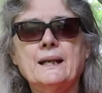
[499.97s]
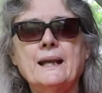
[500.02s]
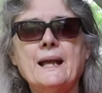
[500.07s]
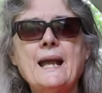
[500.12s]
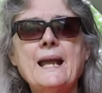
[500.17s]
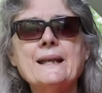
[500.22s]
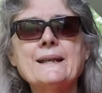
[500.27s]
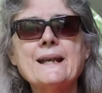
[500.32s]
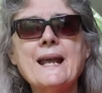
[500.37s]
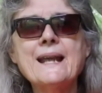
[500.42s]

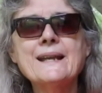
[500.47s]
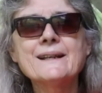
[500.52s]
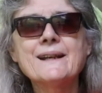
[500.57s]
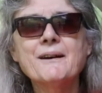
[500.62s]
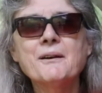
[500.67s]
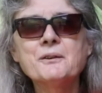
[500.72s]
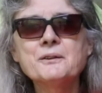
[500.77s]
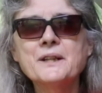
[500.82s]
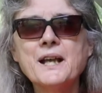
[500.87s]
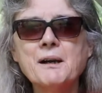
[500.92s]
Hey,
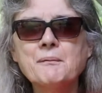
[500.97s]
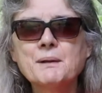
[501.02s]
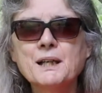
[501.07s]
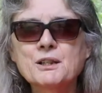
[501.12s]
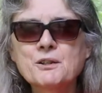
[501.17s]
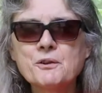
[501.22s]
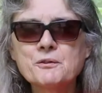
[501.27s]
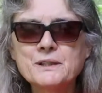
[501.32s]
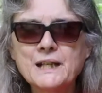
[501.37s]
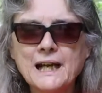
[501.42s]
Oyama,
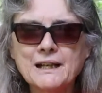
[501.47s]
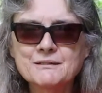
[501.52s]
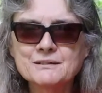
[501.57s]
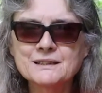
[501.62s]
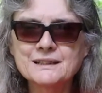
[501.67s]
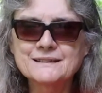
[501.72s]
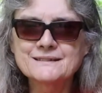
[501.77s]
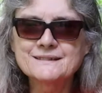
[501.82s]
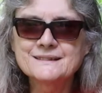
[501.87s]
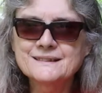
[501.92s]
go down.
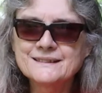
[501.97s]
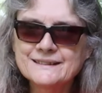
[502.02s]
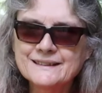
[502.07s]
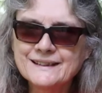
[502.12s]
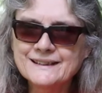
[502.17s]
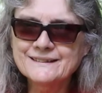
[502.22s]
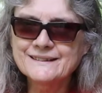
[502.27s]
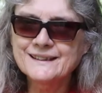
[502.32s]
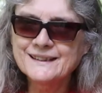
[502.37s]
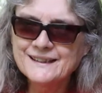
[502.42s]

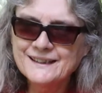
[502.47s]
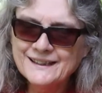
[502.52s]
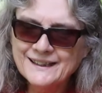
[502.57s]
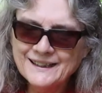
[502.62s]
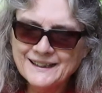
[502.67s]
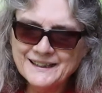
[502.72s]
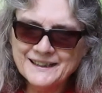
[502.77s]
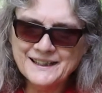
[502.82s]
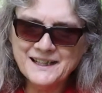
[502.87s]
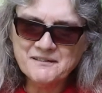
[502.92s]

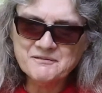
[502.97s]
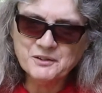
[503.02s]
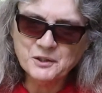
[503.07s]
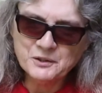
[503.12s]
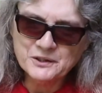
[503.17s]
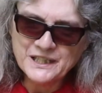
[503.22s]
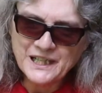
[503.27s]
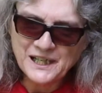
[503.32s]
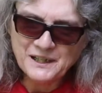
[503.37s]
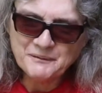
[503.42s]
I have
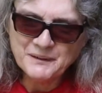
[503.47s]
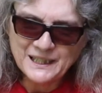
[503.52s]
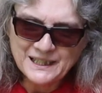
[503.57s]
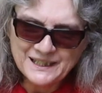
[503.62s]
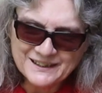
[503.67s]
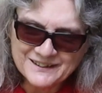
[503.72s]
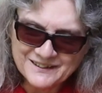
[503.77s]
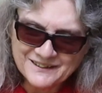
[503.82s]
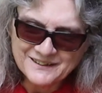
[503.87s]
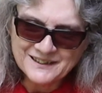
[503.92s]
Oyama
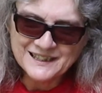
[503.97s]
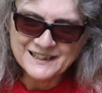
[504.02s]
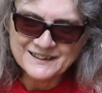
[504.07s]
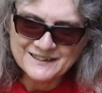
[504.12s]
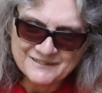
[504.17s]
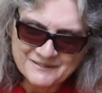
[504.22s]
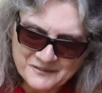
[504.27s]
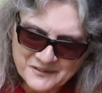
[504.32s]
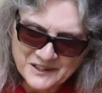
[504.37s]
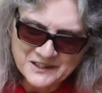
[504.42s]
here,
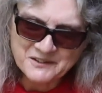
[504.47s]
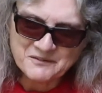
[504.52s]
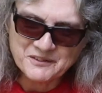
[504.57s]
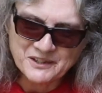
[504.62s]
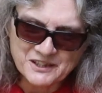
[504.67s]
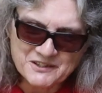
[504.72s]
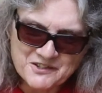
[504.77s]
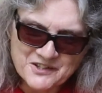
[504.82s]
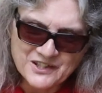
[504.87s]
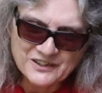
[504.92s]
one of
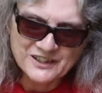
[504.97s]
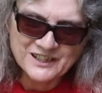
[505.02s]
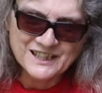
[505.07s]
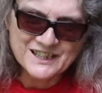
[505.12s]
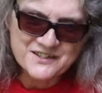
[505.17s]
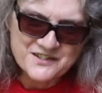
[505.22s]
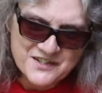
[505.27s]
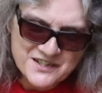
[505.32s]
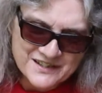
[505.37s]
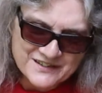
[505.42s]
our
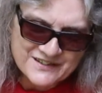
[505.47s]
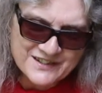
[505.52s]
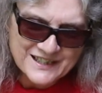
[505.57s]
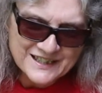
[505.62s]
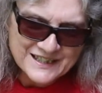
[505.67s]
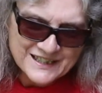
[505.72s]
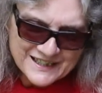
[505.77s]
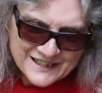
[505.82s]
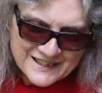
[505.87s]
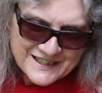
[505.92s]
dogs, and
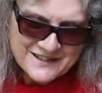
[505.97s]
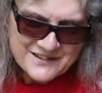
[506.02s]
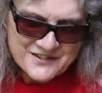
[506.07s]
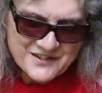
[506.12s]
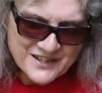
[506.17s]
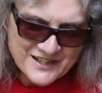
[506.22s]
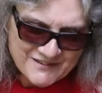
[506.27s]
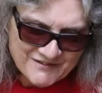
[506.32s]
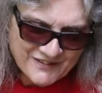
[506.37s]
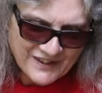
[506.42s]

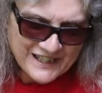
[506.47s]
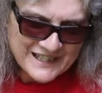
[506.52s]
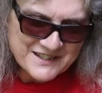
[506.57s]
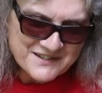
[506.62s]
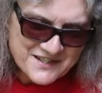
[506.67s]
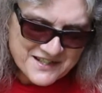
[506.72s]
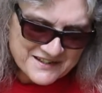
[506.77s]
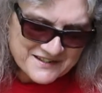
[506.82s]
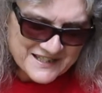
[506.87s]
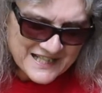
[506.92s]
she
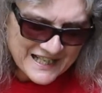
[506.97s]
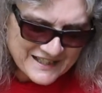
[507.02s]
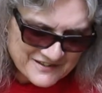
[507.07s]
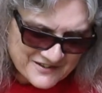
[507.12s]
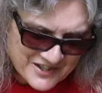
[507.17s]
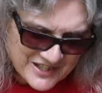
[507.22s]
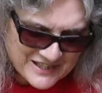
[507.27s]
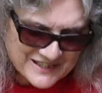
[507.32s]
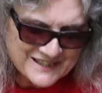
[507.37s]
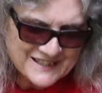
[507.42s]
likes
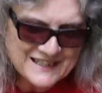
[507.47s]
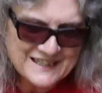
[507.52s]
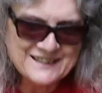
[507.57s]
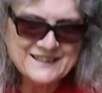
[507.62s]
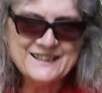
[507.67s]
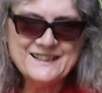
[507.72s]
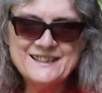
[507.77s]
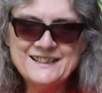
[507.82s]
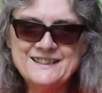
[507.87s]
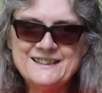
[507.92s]
attention.
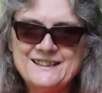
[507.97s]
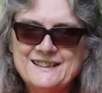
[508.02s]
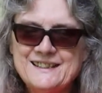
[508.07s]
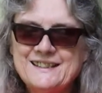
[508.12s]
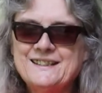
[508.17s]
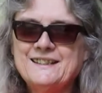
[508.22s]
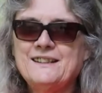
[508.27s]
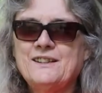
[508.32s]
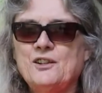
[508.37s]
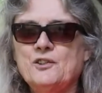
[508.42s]

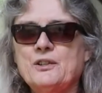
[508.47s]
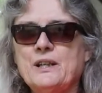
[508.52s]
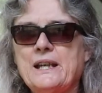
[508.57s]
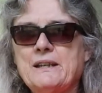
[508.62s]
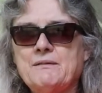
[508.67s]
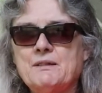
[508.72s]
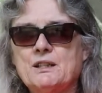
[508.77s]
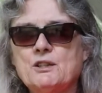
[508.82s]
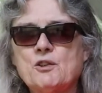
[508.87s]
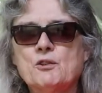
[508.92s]

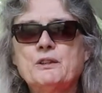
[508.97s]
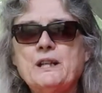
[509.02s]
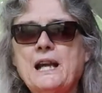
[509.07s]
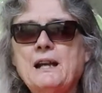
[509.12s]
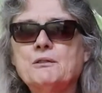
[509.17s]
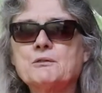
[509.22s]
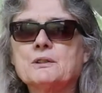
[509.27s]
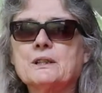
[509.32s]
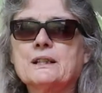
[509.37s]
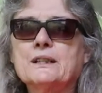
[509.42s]
Okay, go
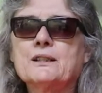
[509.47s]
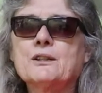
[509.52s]
down.